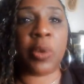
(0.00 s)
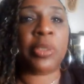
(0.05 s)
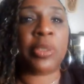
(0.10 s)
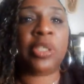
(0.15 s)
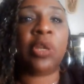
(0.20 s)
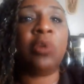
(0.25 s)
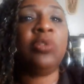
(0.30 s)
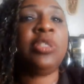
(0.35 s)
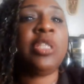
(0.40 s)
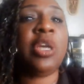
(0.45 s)
But
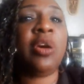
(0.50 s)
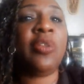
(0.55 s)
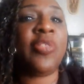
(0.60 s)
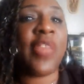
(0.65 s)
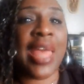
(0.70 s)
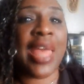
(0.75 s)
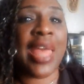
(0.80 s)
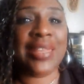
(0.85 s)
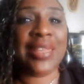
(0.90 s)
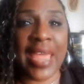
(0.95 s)
don't tell
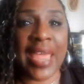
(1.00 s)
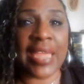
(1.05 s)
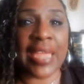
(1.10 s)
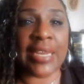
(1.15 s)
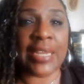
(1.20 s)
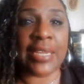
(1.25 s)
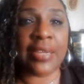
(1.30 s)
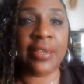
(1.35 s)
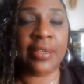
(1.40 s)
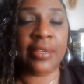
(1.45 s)
that
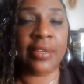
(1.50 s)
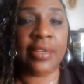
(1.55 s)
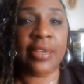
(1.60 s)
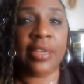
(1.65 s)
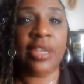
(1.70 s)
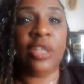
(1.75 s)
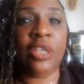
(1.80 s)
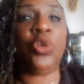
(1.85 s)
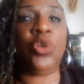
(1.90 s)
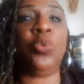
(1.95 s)
lady
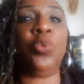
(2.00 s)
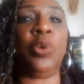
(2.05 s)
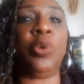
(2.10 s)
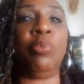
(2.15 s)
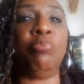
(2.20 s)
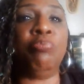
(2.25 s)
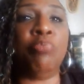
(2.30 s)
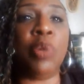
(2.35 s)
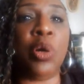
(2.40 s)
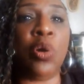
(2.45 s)
to
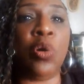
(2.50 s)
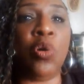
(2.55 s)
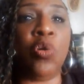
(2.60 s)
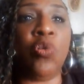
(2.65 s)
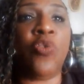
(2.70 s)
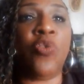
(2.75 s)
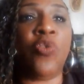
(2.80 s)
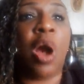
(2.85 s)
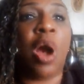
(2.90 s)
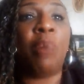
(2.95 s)

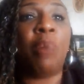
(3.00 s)
remove